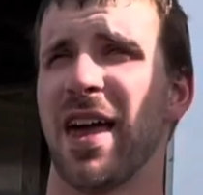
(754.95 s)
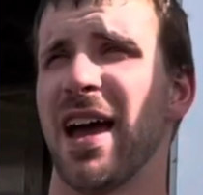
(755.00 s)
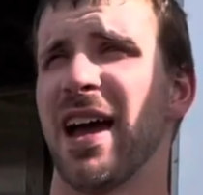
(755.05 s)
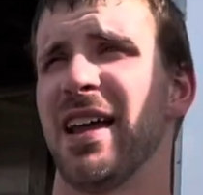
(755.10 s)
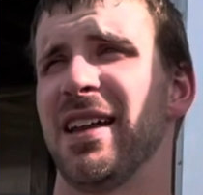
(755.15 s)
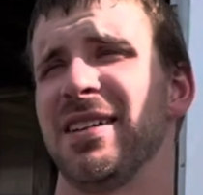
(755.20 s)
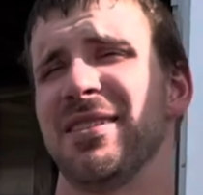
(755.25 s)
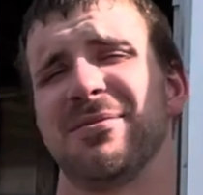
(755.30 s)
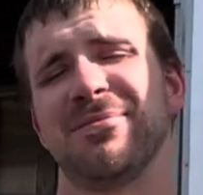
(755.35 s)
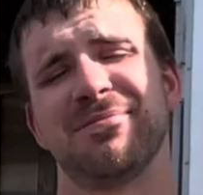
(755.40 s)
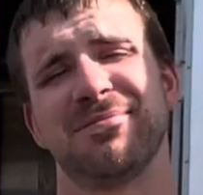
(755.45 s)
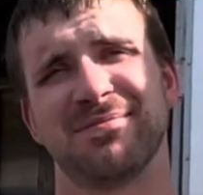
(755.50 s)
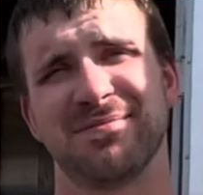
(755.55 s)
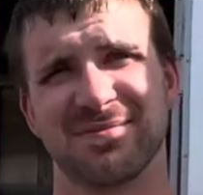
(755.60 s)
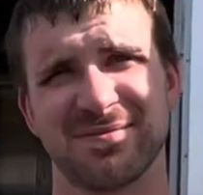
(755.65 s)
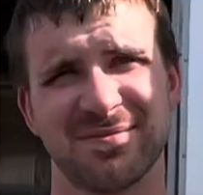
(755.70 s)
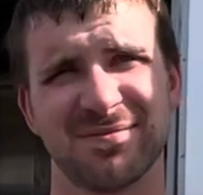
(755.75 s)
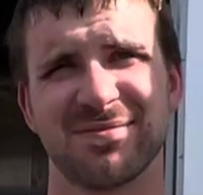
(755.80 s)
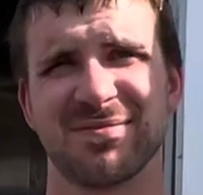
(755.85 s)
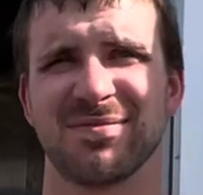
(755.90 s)
So they were on
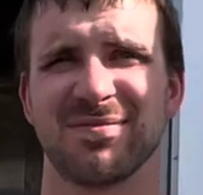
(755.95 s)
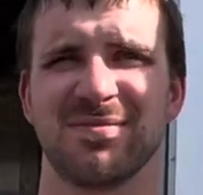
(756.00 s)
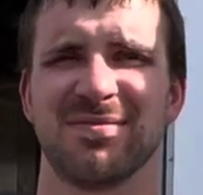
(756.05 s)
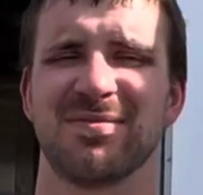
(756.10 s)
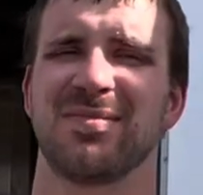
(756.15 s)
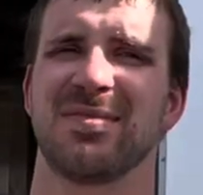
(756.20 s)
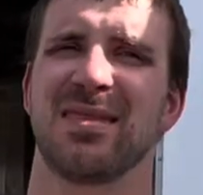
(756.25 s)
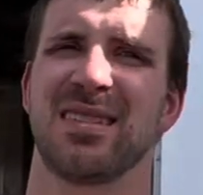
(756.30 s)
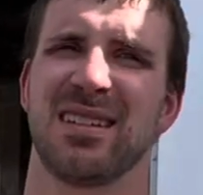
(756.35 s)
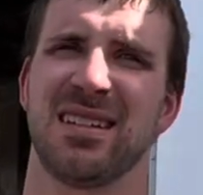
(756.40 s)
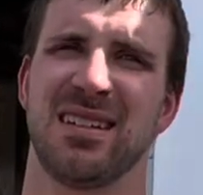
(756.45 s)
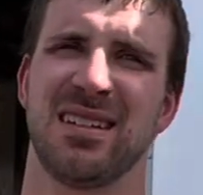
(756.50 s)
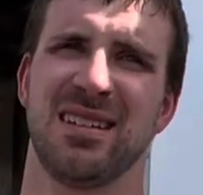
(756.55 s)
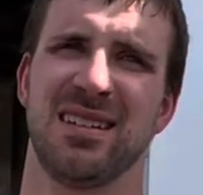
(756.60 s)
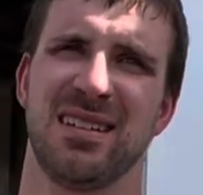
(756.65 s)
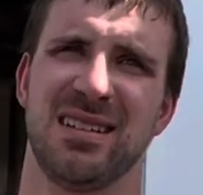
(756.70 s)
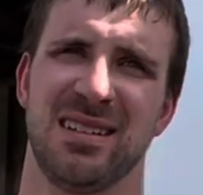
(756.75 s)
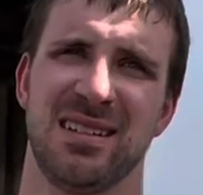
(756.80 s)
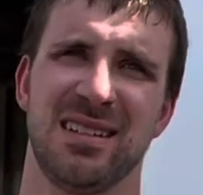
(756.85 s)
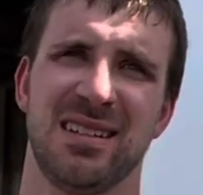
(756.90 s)
point there. So I
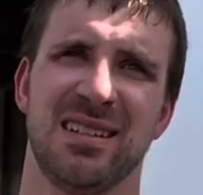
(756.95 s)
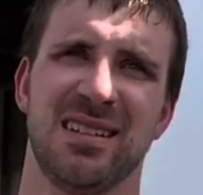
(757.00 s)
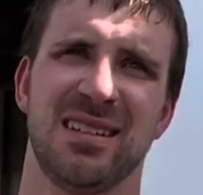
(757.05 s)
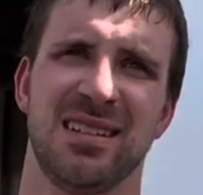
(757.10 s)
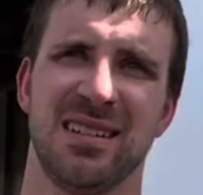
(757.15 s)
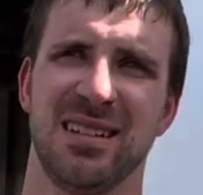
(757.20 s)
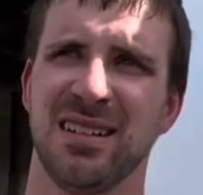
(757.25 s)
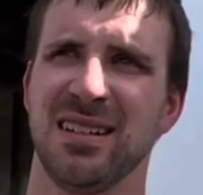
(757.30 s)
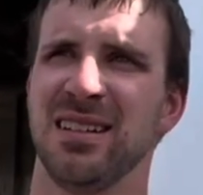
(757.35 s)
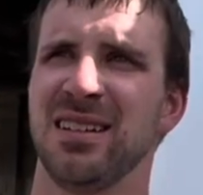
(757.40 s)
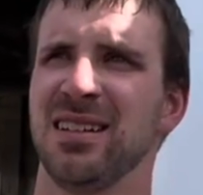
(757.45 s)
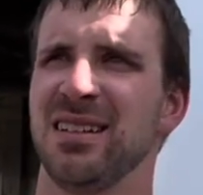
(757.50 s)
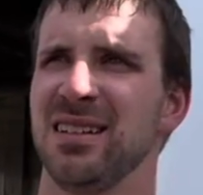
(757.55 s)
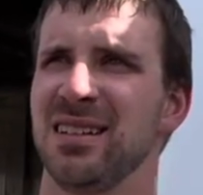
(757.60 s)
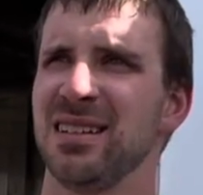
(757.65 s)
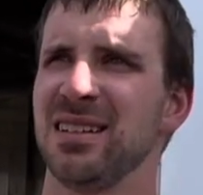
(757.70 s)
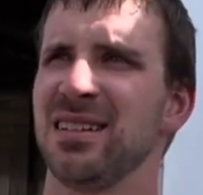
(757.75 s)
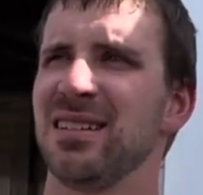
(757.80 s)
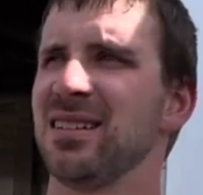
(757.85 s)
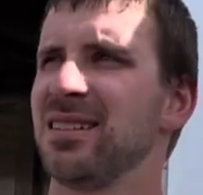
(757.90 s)
give them that. So
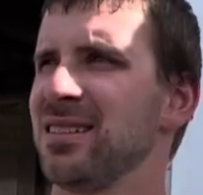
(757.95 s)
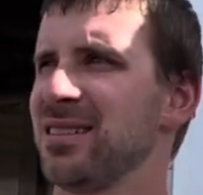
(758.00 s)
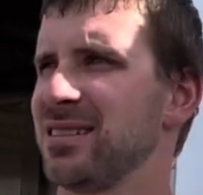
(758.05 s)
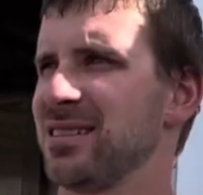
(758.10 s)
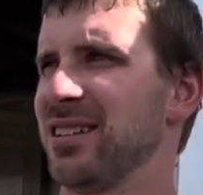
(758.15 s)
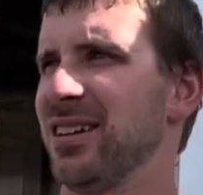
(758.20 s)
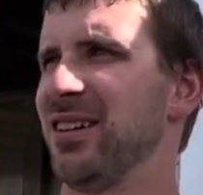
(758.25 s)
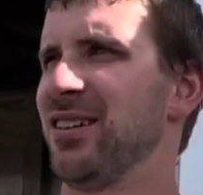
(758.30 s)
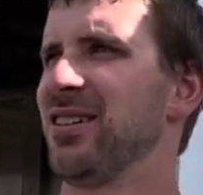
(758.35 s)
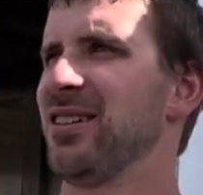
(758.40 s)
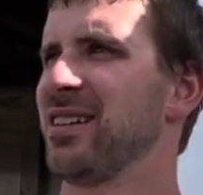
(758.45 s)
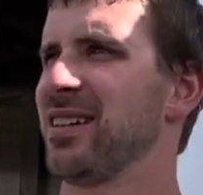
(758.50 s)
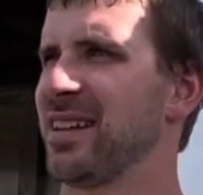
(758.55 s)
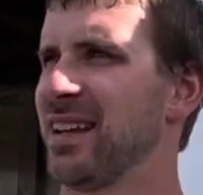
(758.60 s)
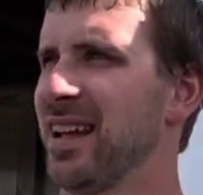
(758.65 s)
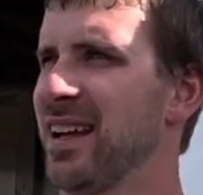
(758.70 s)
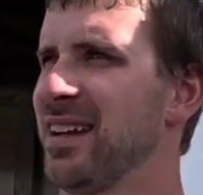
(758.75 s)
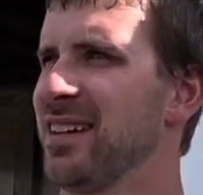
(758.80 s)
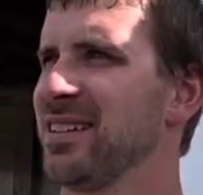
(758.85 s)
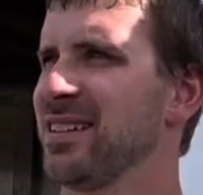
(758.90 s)

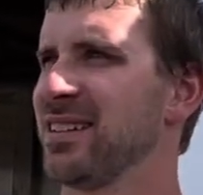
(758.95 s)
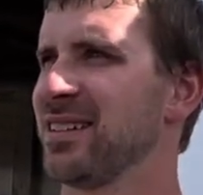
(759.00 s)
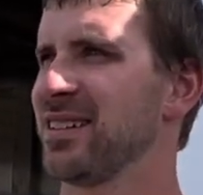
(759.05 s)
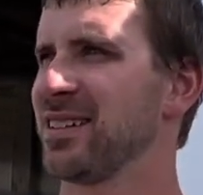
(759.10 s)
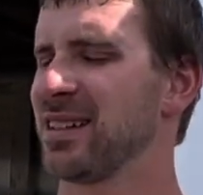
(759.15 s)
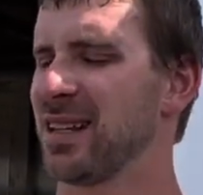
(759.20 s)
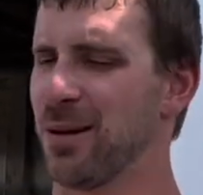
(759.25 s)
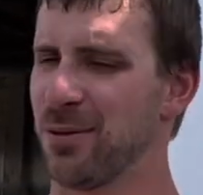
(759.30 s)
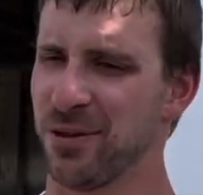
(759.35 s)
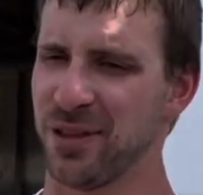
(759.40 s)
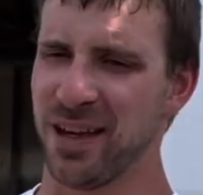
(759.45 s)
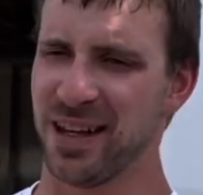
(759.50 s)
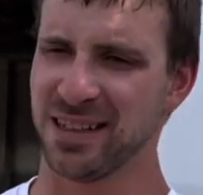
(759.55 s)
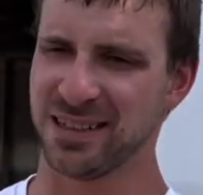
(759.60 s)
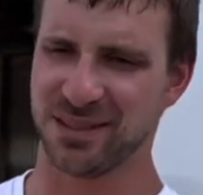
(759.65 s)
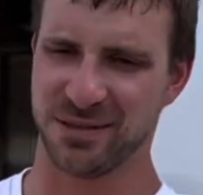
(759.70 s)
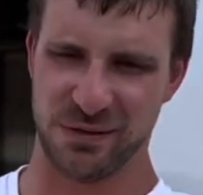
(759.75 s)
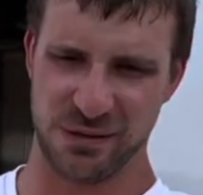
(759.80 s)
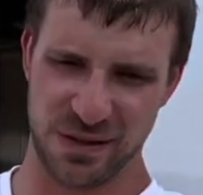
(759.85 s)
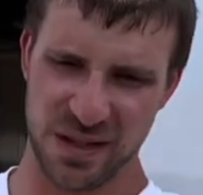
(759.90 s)
yeah, a couple
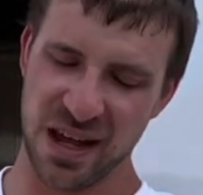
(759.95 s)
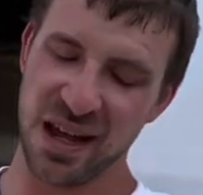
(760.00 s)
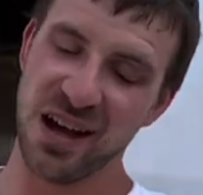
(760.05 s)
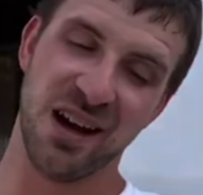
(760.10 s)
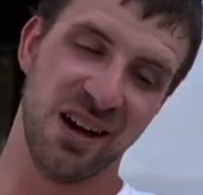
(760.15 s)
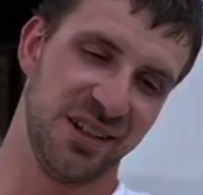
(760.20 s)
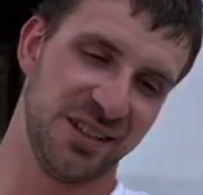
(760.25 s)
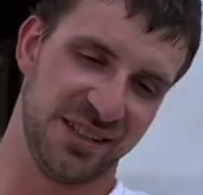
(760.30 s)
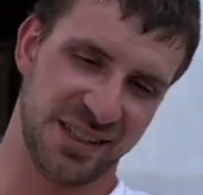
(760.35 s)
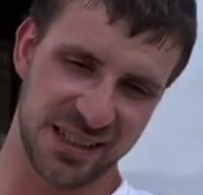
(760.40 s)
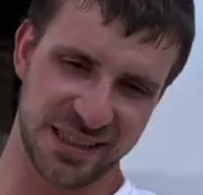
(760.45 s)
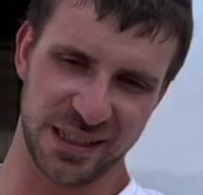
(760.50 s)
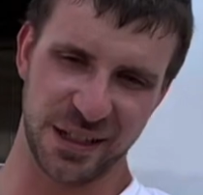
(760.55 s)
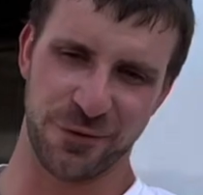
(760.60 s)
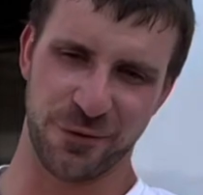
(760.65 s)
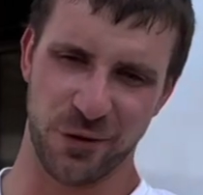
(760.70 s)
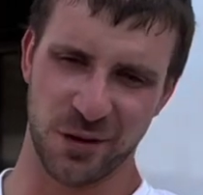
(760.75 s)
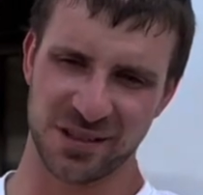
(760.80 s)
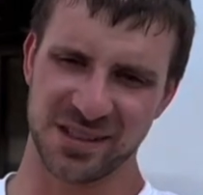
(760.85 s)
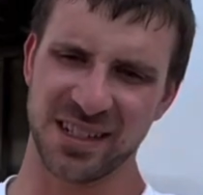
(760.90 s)
things. 60
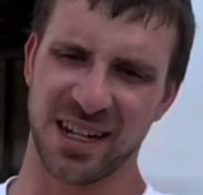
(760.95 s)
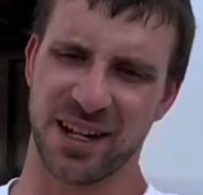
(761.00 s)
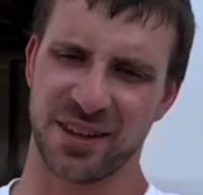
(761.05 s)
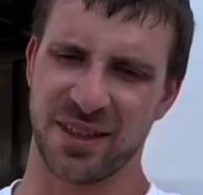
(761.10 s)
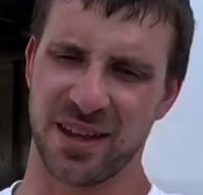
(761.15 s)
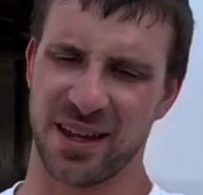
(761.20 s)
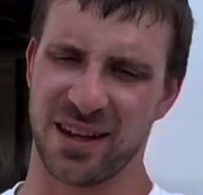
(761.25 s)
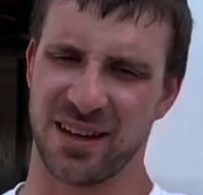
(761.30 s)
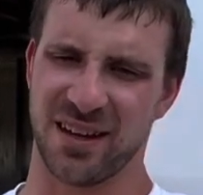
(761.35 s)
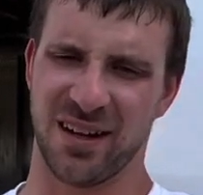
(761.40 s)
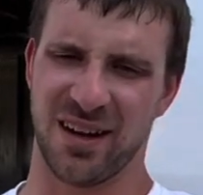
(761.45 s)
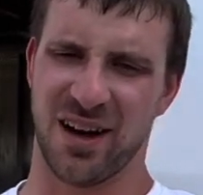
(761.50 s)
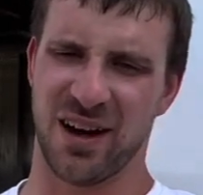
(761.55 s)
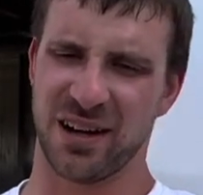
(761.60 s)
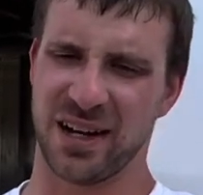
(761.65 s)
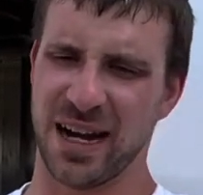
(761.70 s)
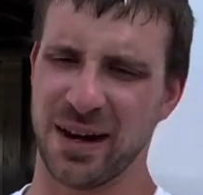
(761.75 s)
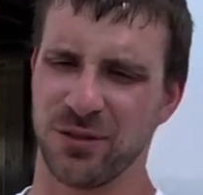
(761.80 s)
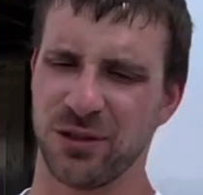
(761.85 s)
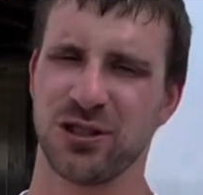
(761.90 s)
foots, I think, on
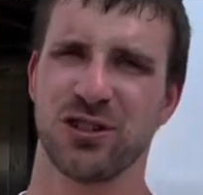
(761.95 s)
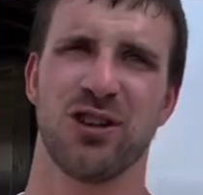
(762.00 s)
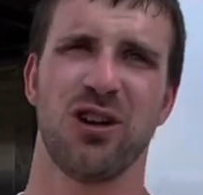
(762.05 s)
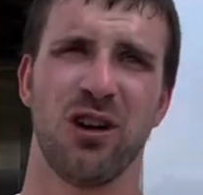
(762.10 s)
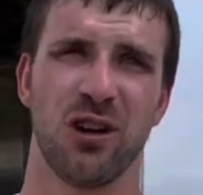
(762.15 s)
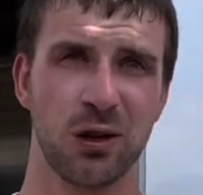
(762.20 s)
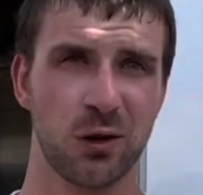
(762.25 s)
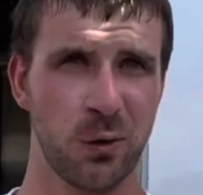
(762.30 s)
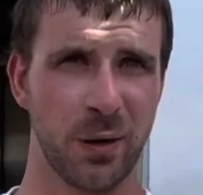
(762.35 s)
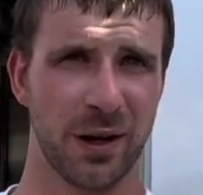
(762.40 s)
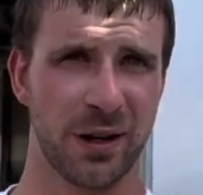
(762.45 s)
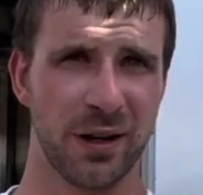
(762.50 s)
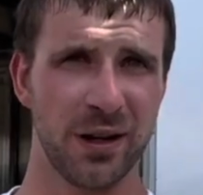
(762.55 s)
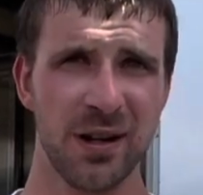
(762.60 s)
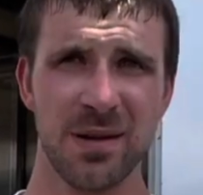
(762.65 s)
average, are quicker.